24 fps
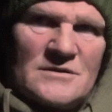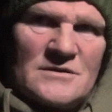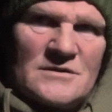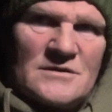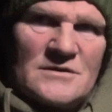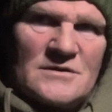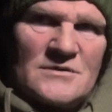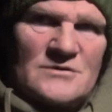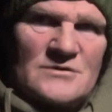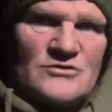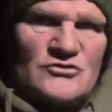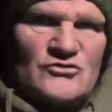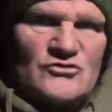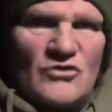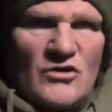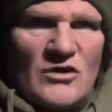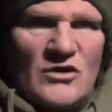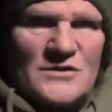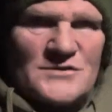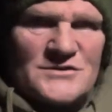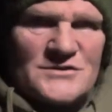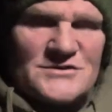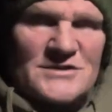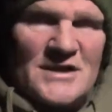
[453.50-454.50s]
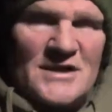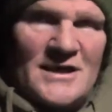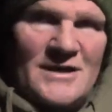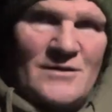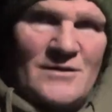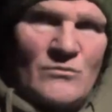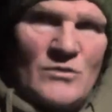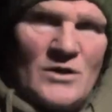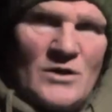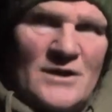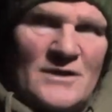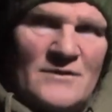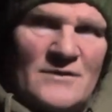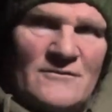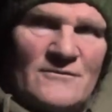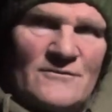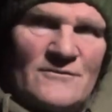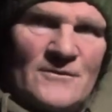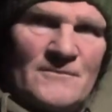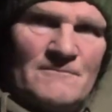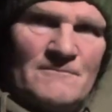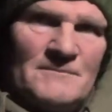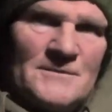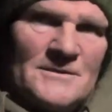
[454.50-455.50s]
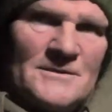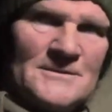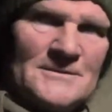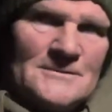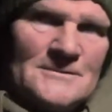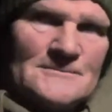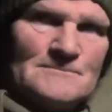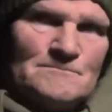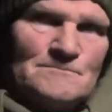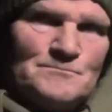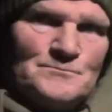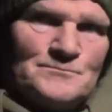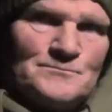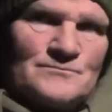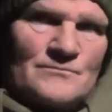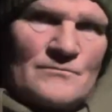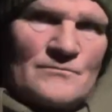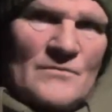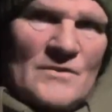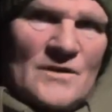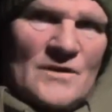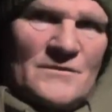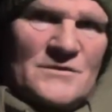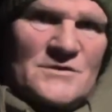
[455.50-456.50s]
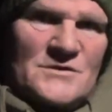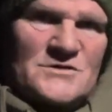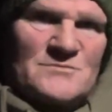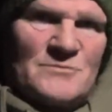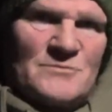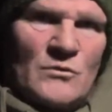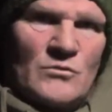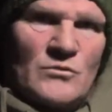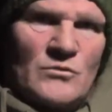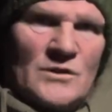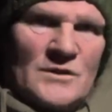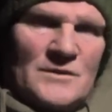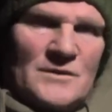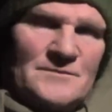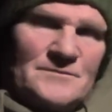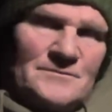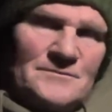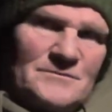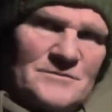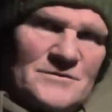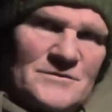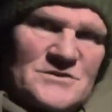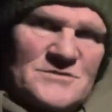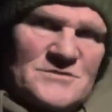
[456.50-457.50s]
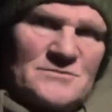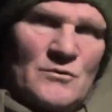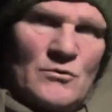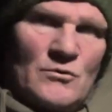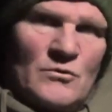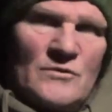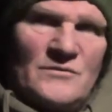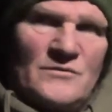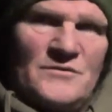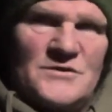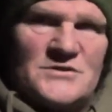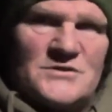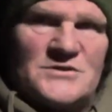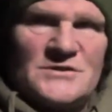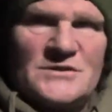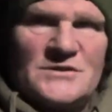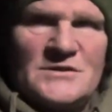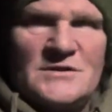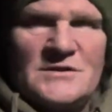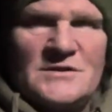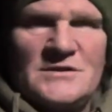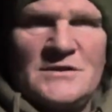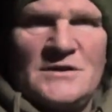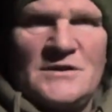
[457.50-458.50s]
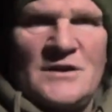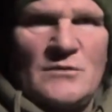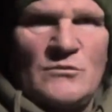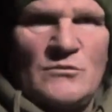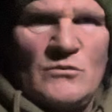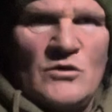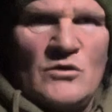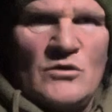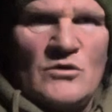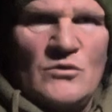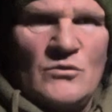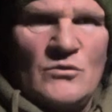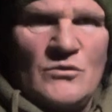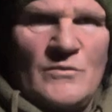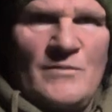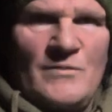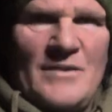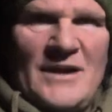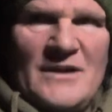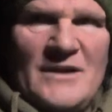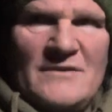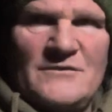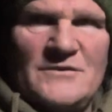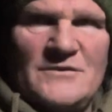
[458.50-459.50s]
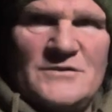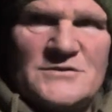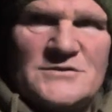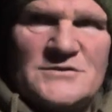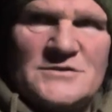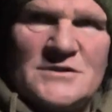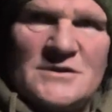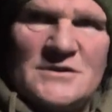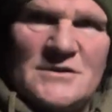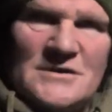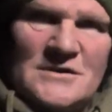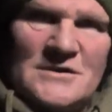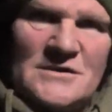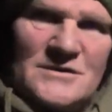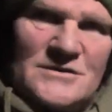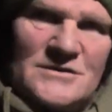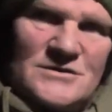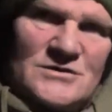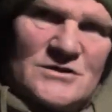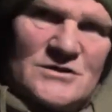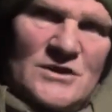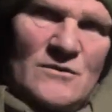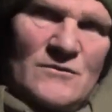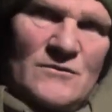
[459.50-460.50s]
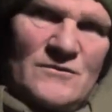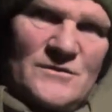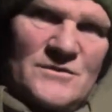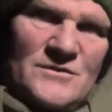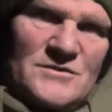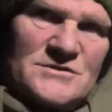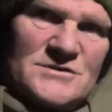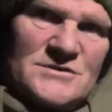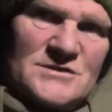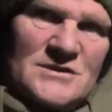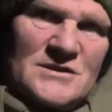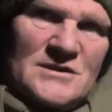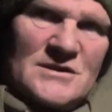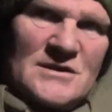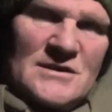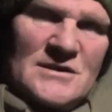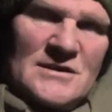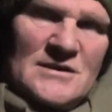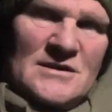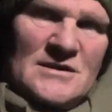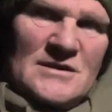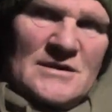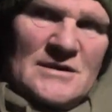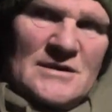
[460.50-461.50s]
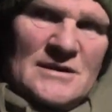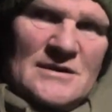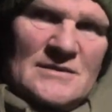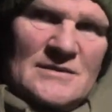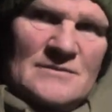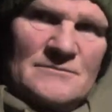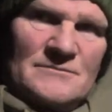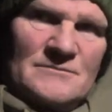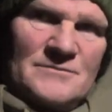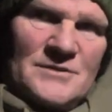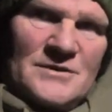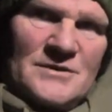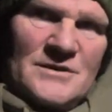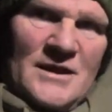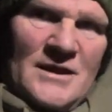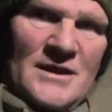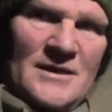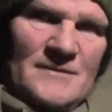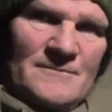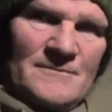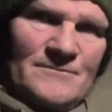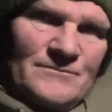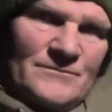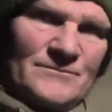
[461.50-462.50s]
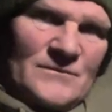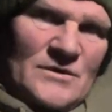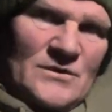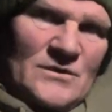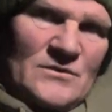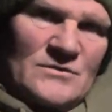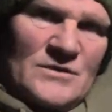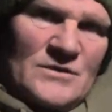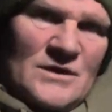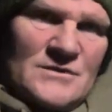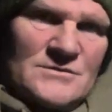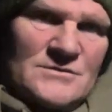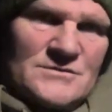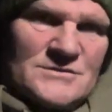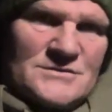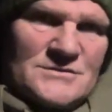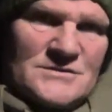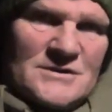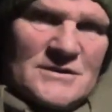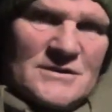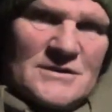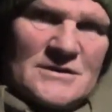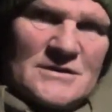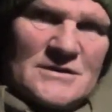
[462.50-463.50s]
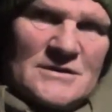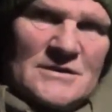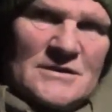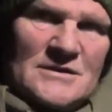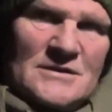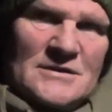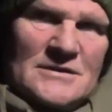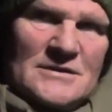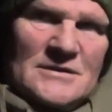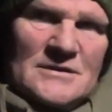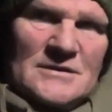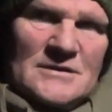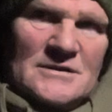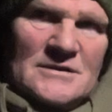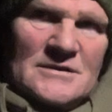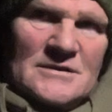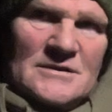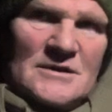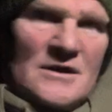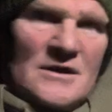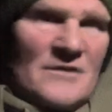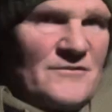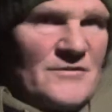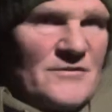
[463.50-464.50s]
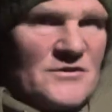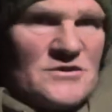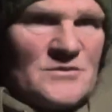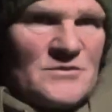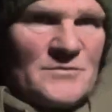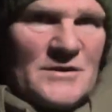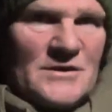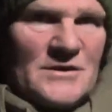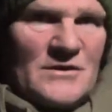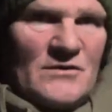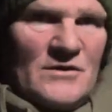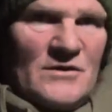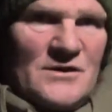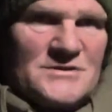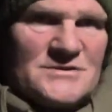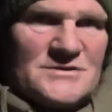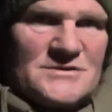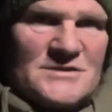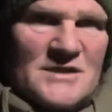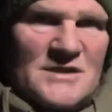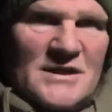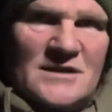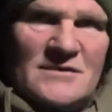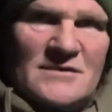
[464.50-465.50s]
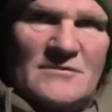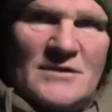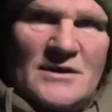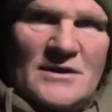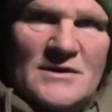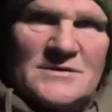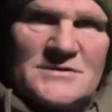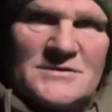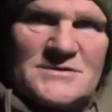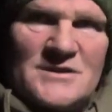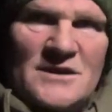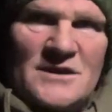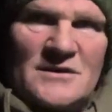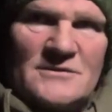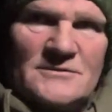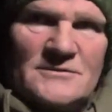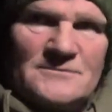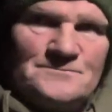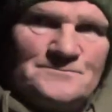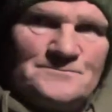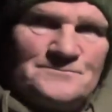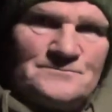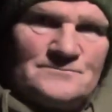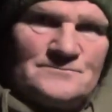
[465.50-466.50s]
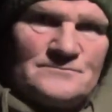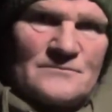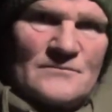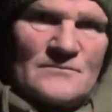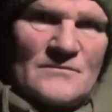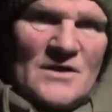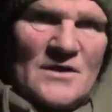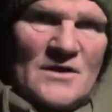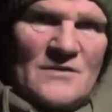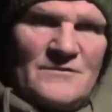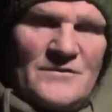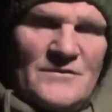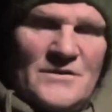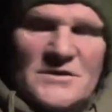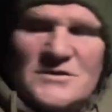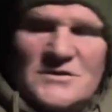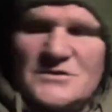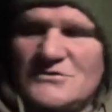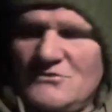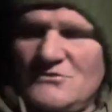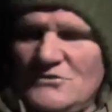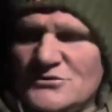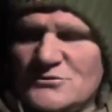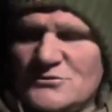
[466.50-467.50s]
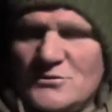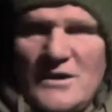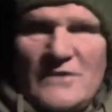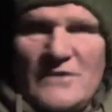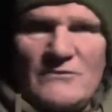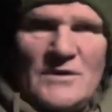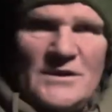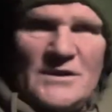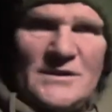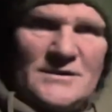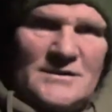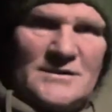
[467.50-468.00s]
can try and stay away from the smaller fishing, that, you know, what I call the pack fish, the shoal fish. But yeah, who knows? A fish would be nice anyway. So fingers crossed we have one.